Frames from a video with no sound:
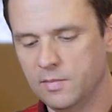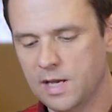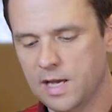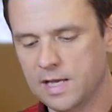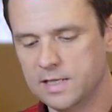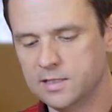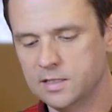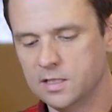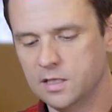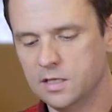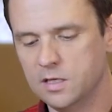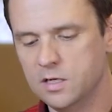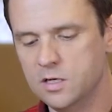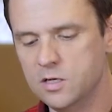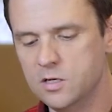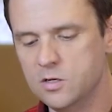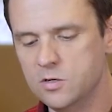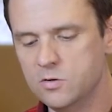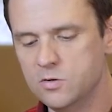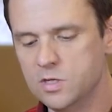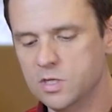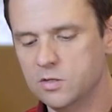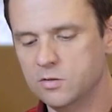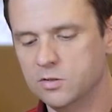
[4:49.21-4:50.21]
as a
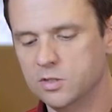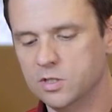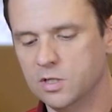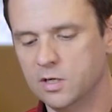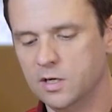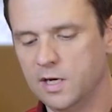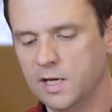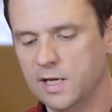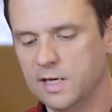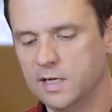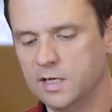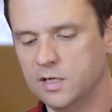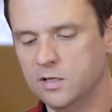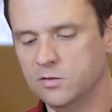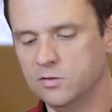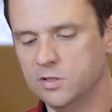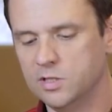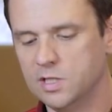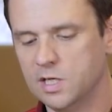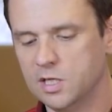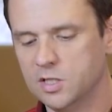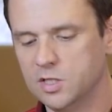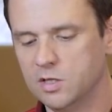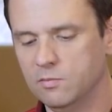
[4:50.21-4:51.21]
new user and a new
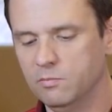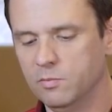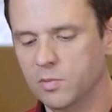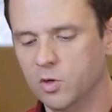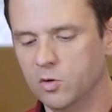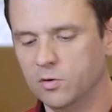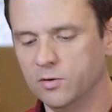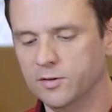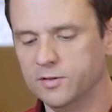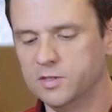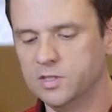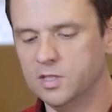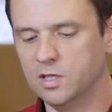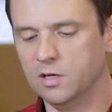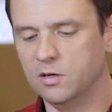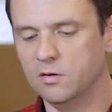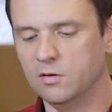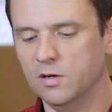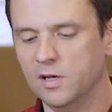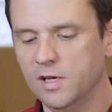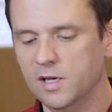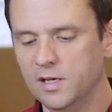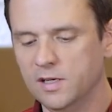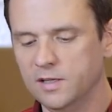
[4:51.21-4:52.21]
session both.
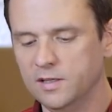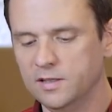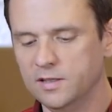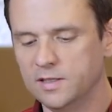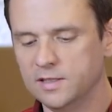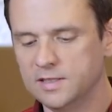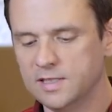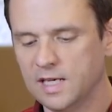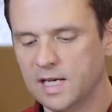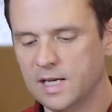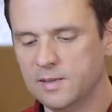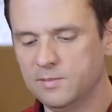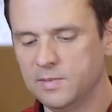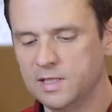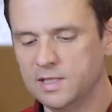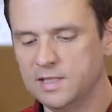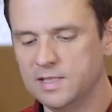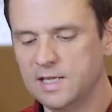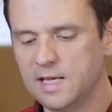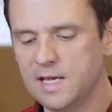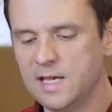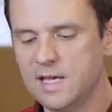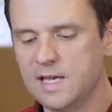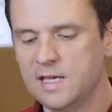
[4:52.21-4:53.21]
So the time of
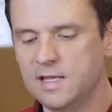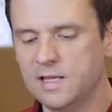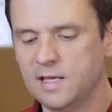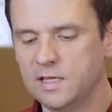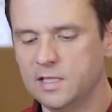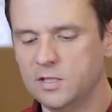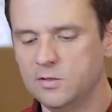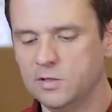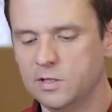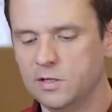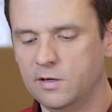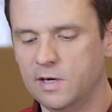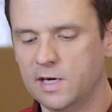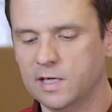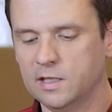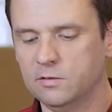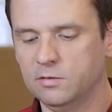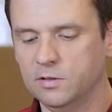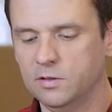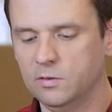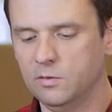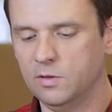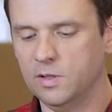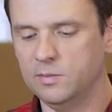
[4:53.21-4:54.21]
day that you interact
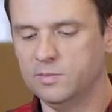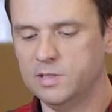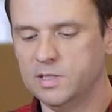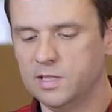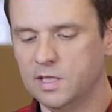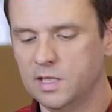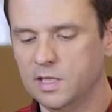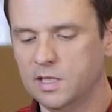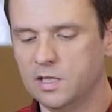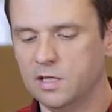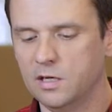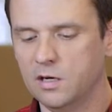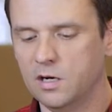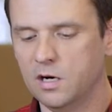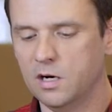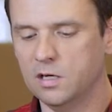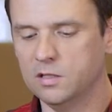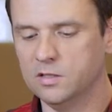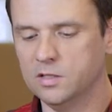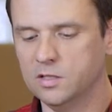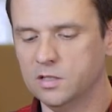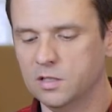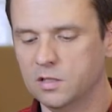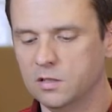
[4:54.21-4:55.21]
with the website can
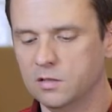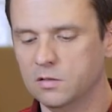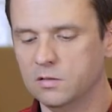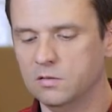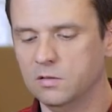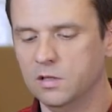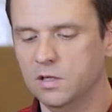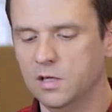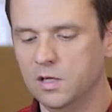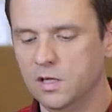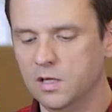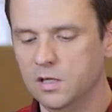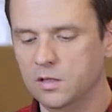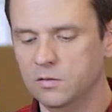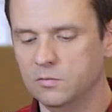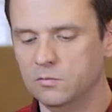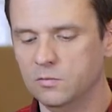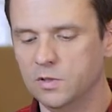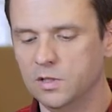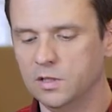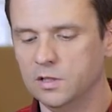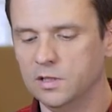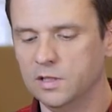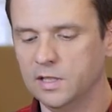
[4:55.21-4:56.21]
also
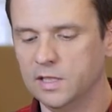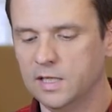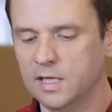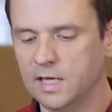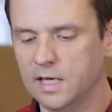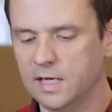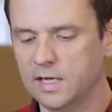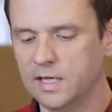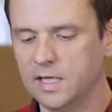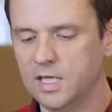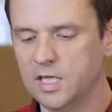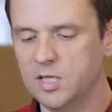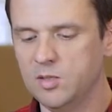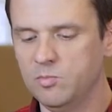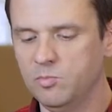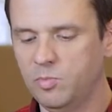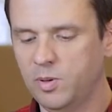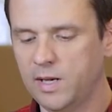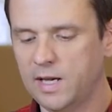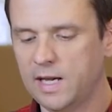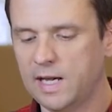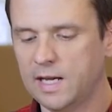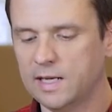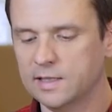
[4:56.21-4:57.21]
really kind of
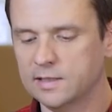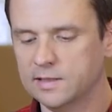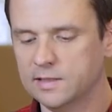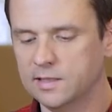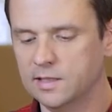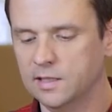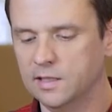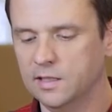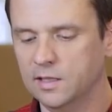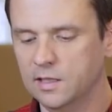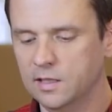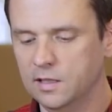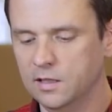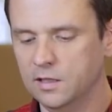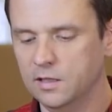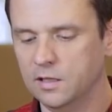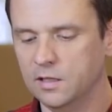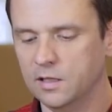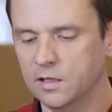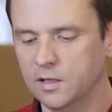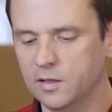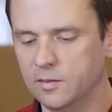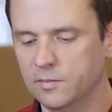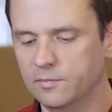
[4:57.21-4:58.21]
impact
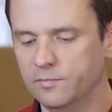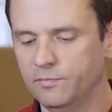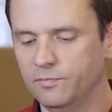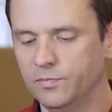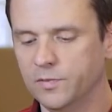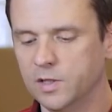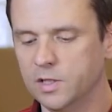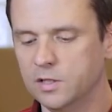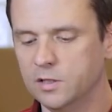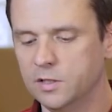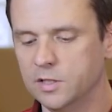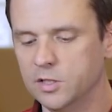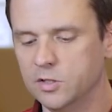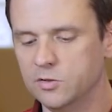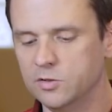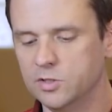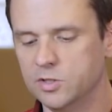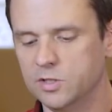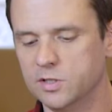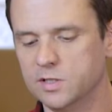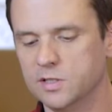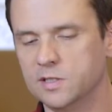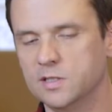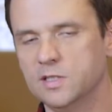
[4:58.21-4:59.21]
your
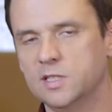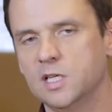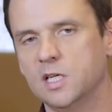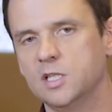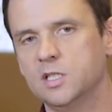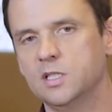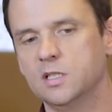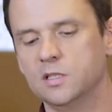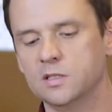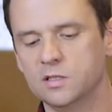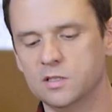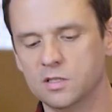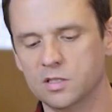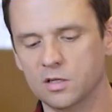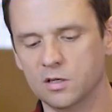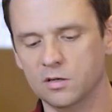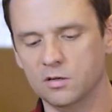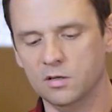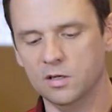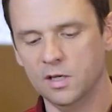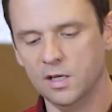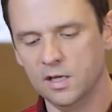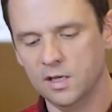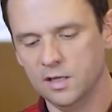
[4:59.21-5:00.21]
users and sessions.
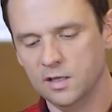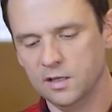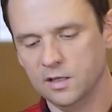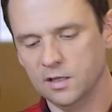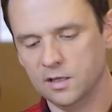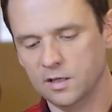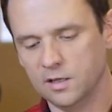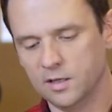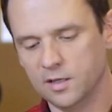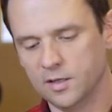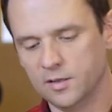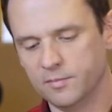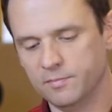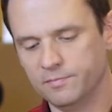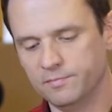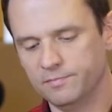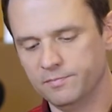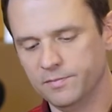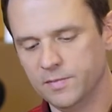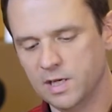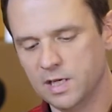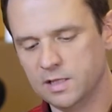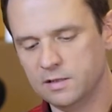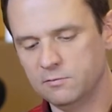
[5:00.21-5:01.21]
So
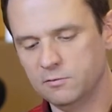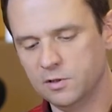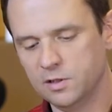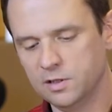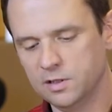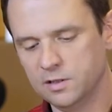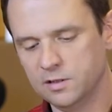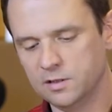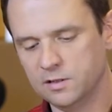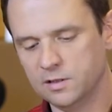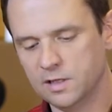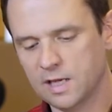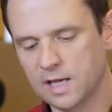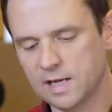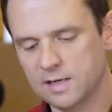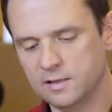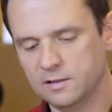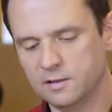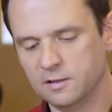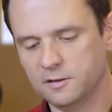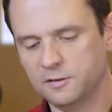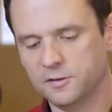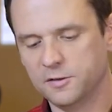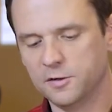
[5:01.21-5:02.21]
And really kind
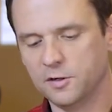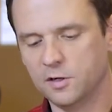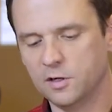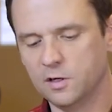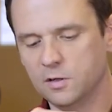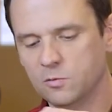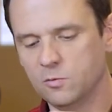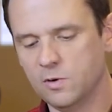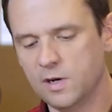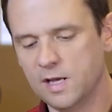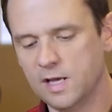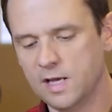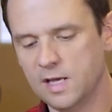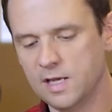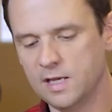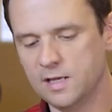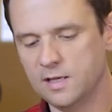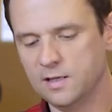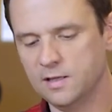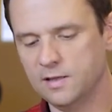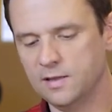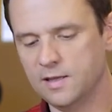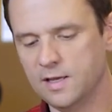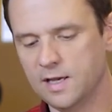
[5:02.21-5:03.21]
of the third
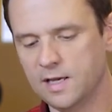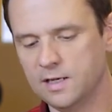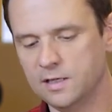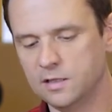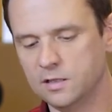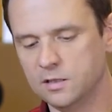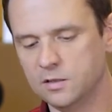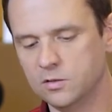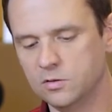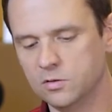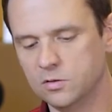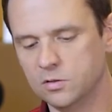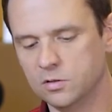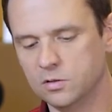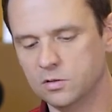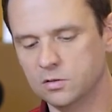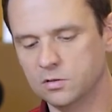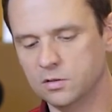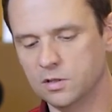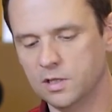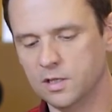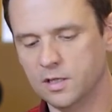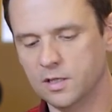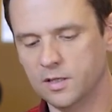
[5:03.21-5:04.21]
way that
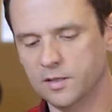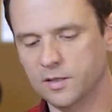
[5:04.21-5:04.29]
Google